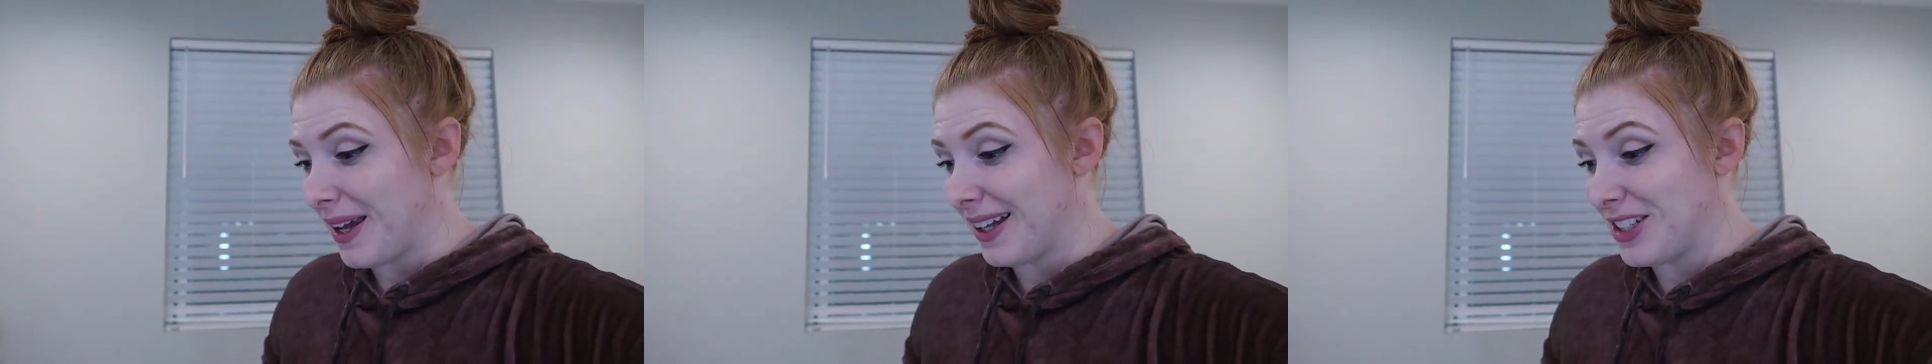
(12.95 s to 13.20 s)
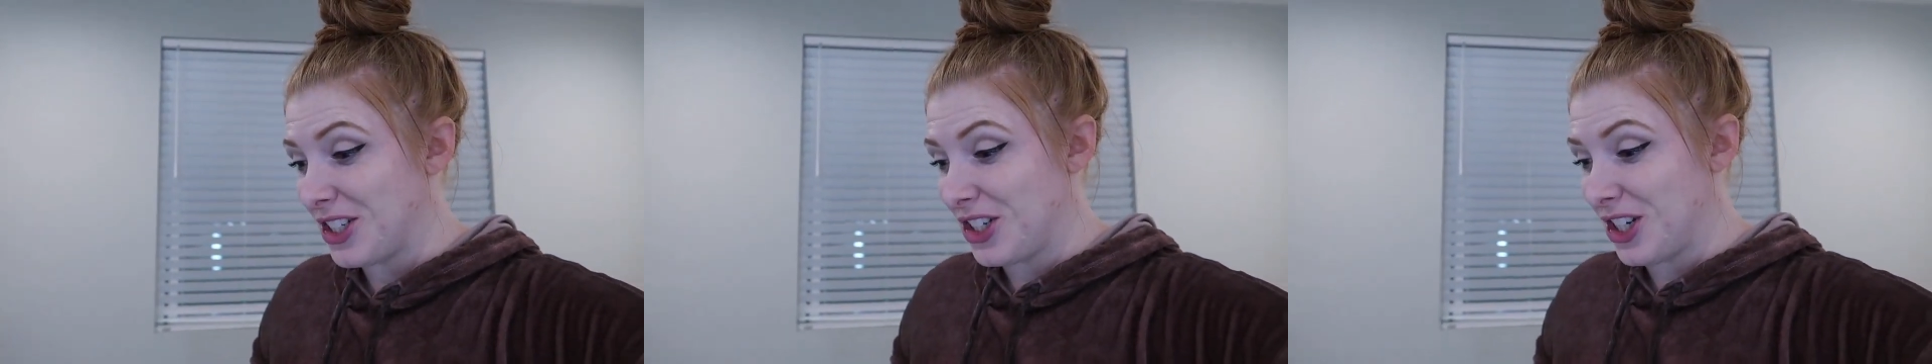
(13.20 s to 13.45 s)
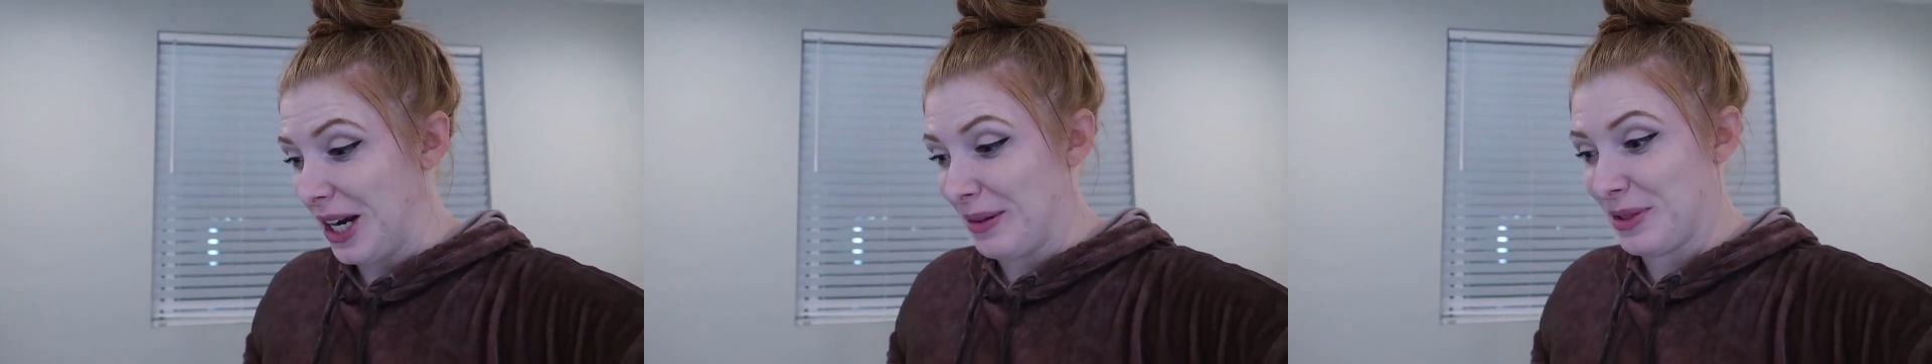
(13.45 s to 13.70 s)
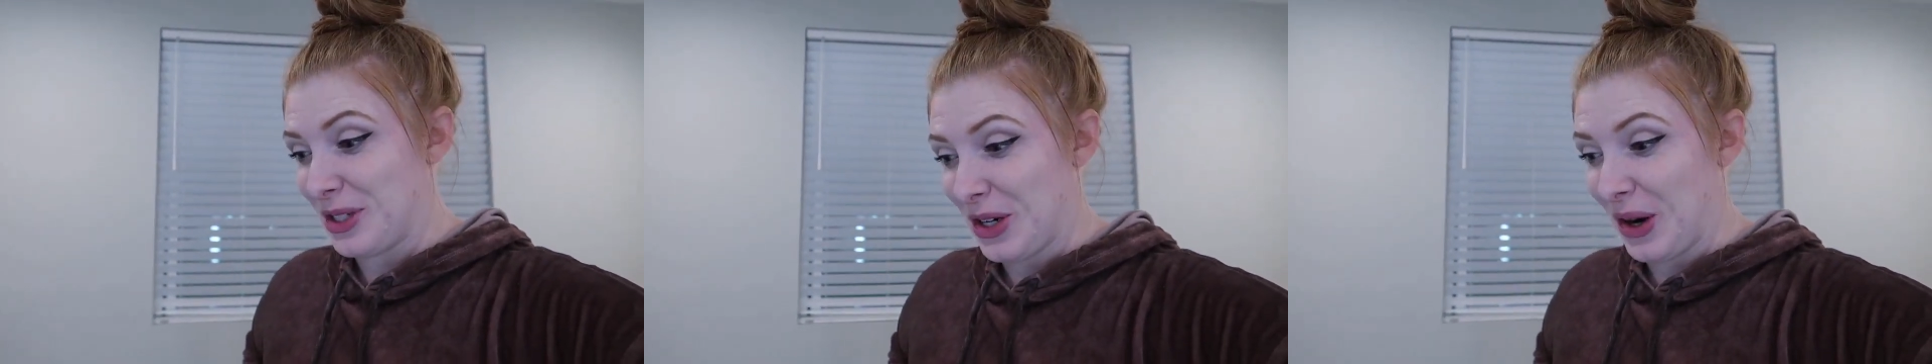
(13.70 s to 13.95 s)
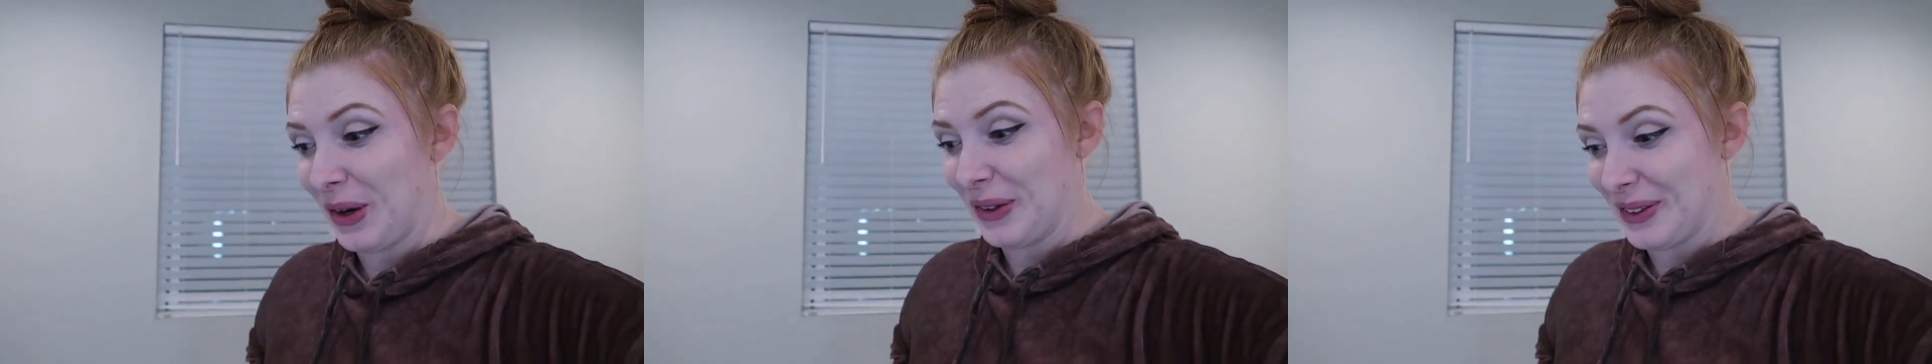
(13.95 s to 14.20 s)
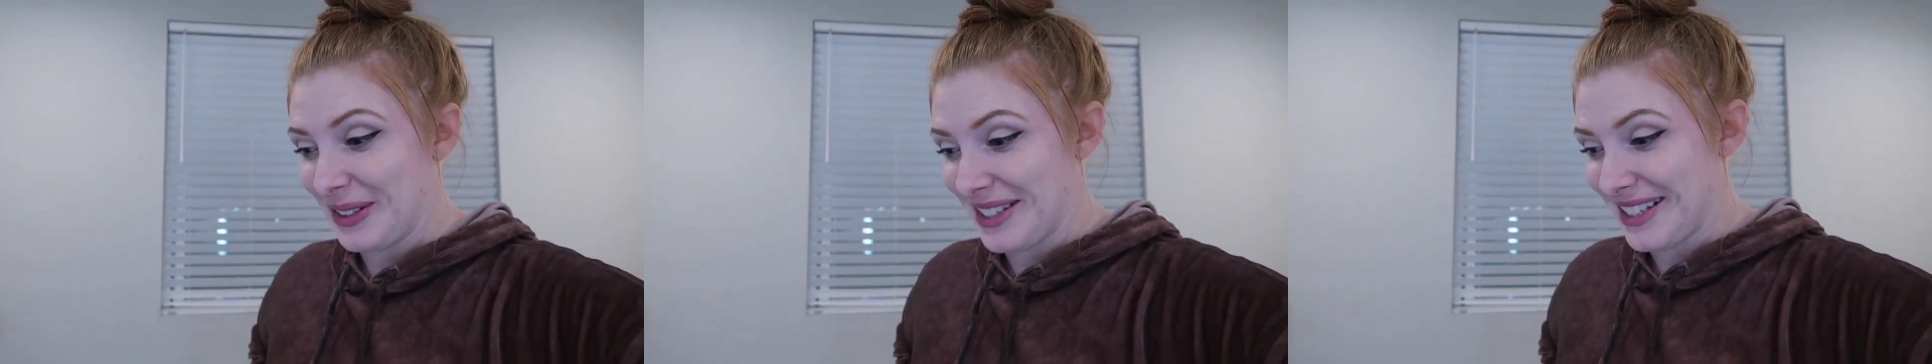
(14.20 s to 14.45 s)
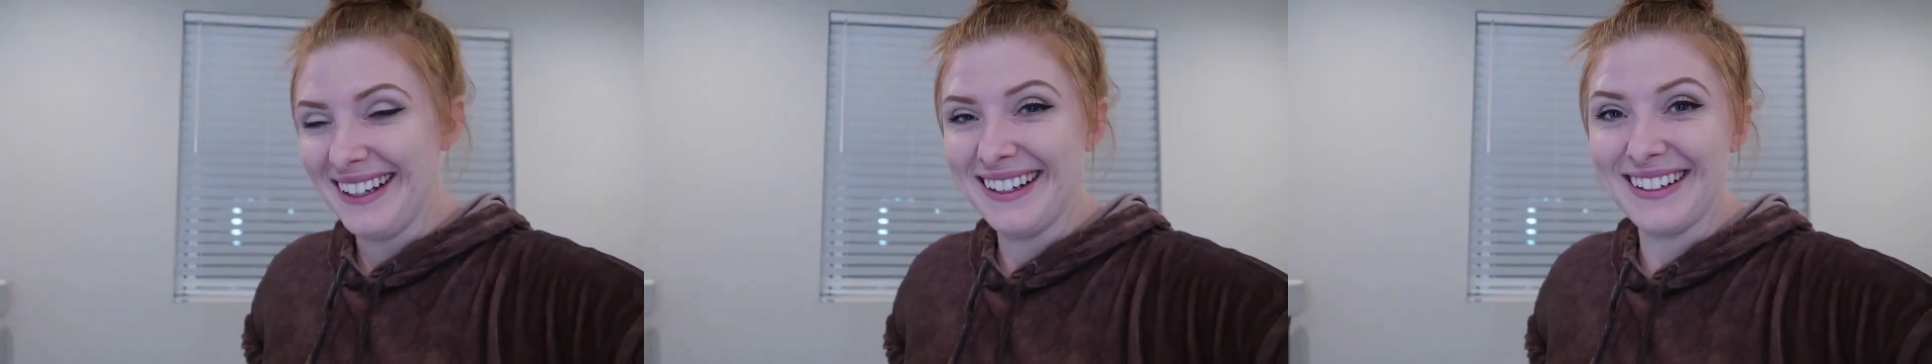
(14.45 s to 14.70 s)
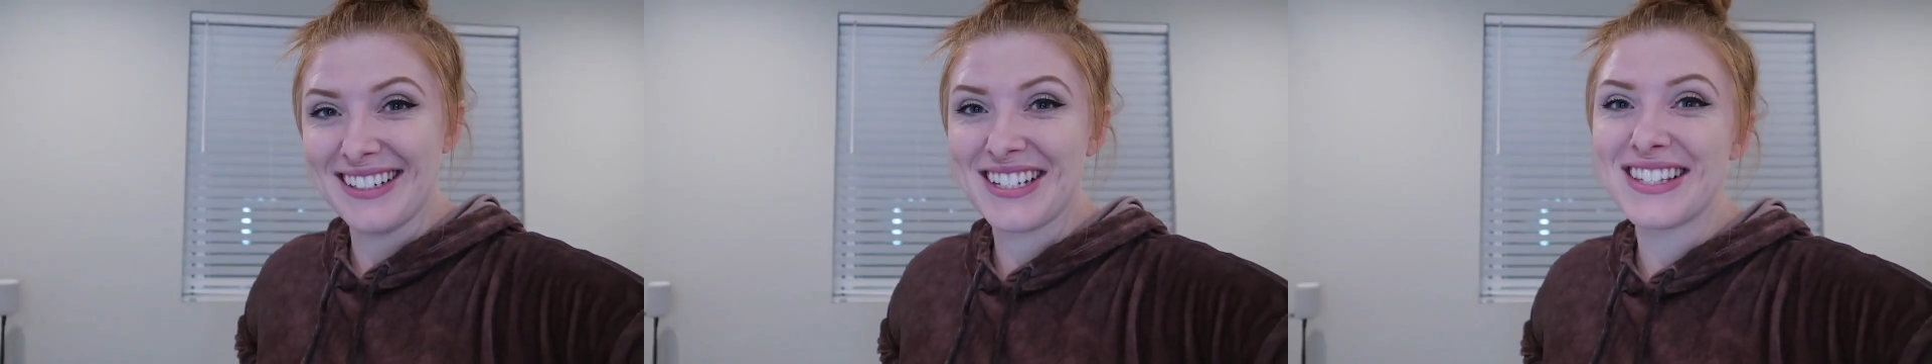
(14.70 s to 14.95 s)
and James Charles.
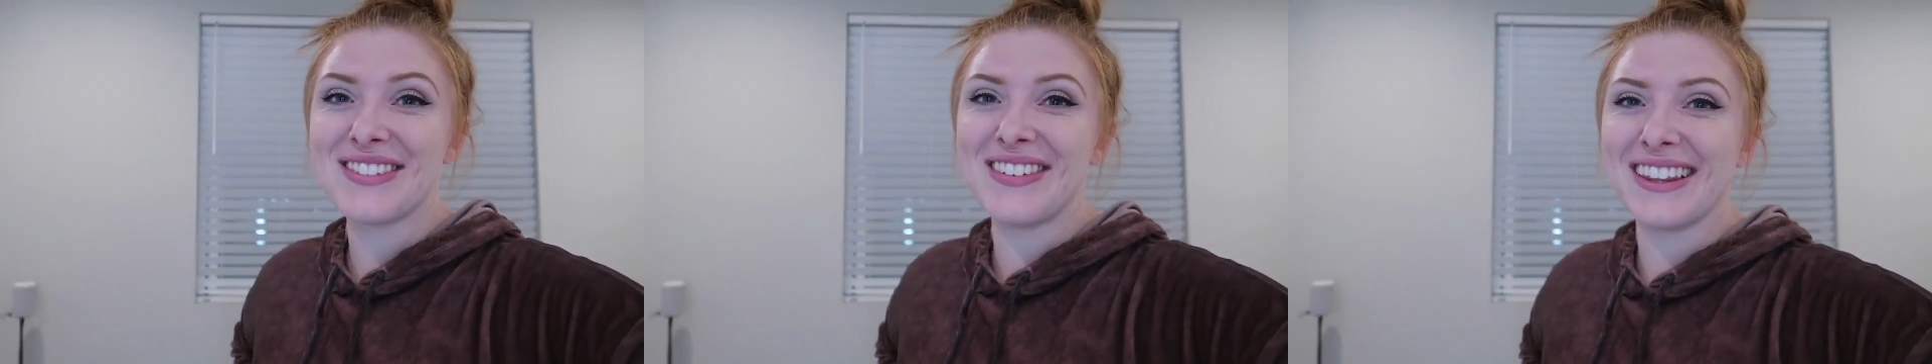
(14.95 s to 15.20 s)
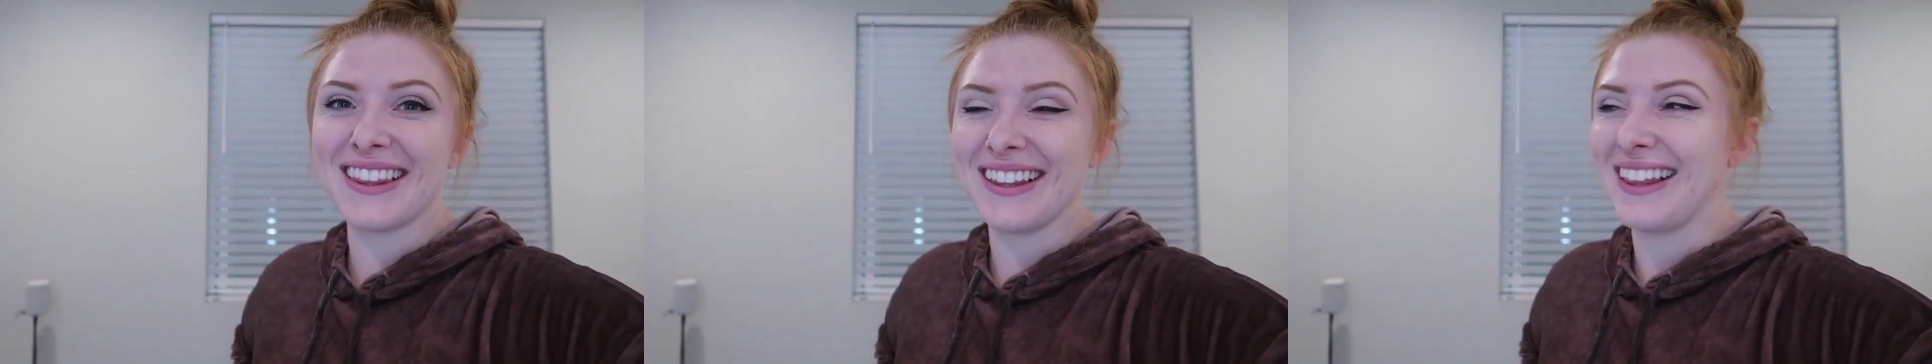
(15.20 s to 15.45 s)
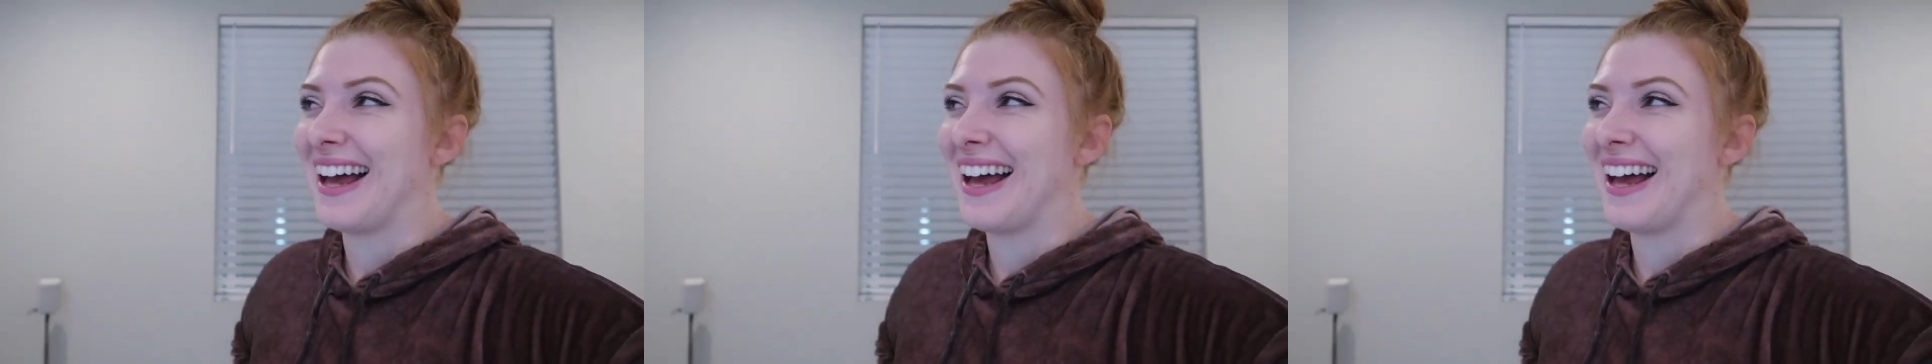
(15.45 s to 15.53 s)
He just spent the